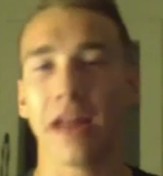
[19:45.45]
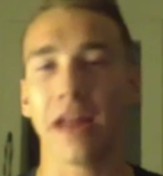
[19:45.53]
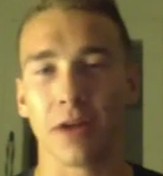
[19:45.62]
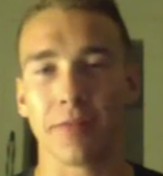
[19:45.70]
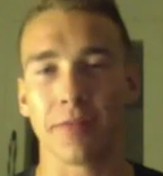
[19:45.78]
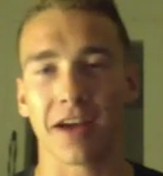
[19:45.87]

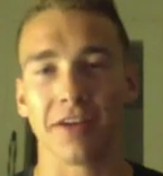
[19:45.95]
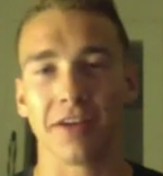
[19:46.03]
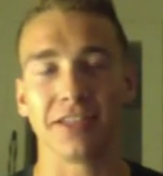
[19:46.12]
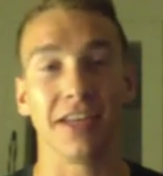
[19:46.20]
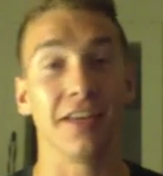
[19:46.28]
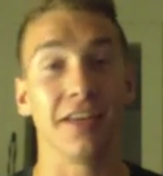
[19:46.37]
money back
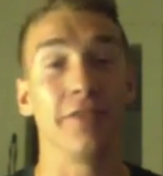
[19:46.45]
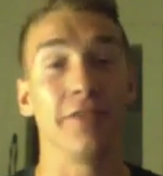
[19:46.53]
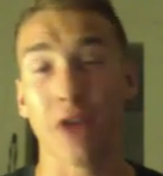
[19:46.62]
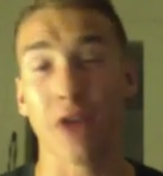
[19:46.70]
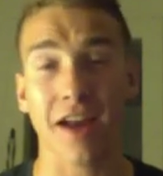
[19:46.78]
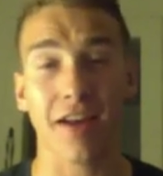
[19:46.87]
guarantee. If you
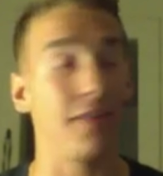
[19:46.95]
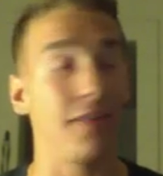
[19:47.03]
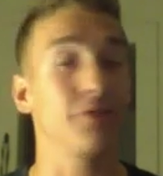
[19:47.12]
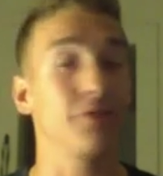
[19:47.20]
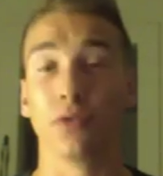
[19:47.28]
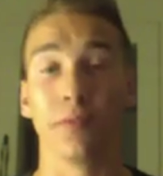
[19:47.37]
hate it,
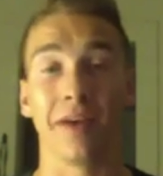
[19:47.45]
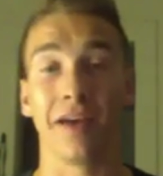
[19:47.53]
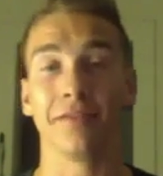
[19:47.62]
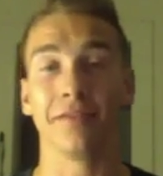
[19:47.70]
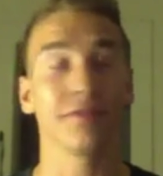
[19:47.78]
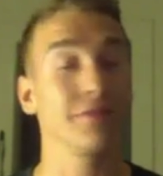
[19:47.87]
cool, man.